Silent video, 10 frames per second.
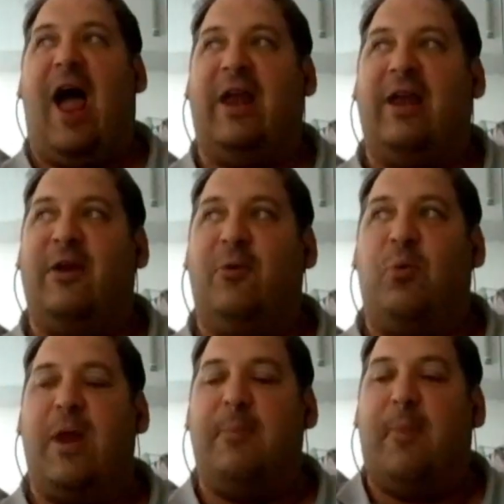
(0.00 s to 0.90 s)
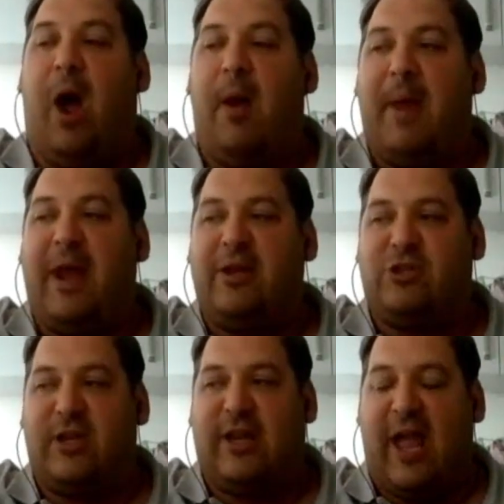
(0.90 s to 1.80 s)
And I
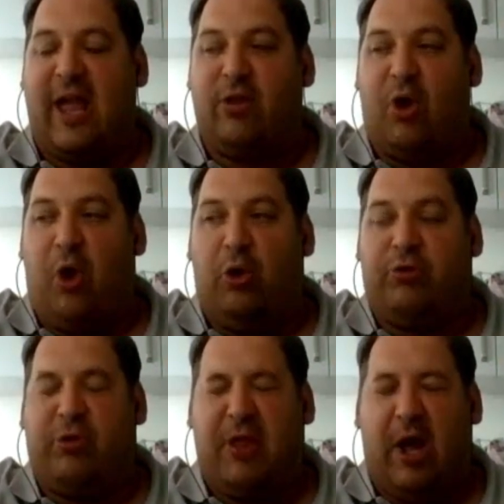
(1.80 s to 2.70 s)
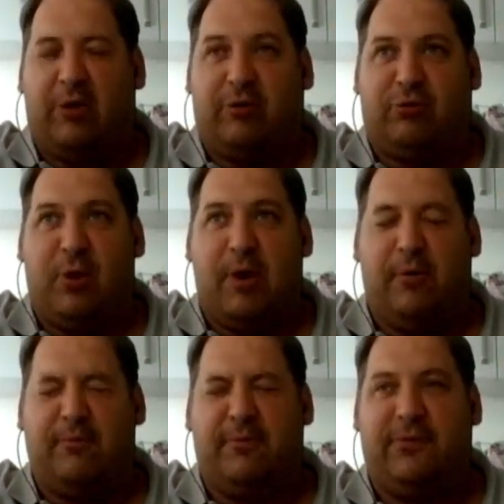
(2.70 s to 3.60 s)
managed to get onto the Arc de
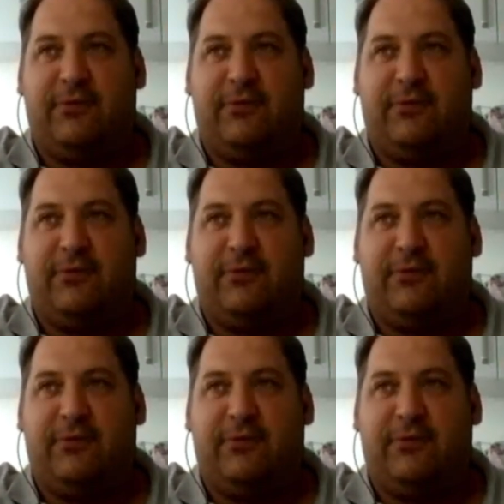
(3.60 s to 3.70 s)
Triomphe